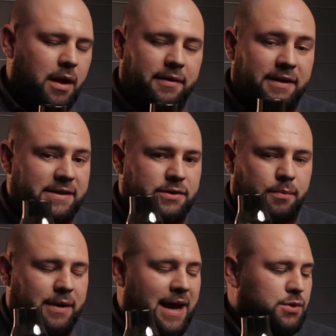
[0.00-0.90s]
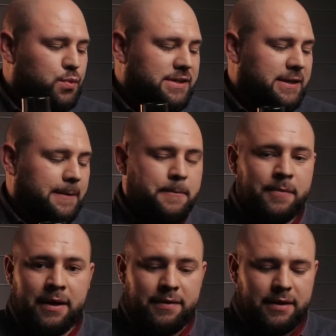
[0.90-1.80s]
This is some nice whiskey.
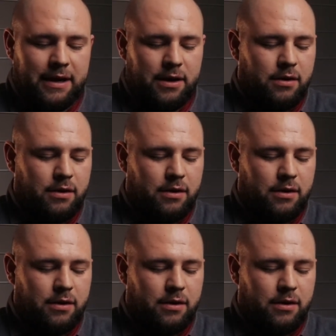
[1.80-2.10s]
the little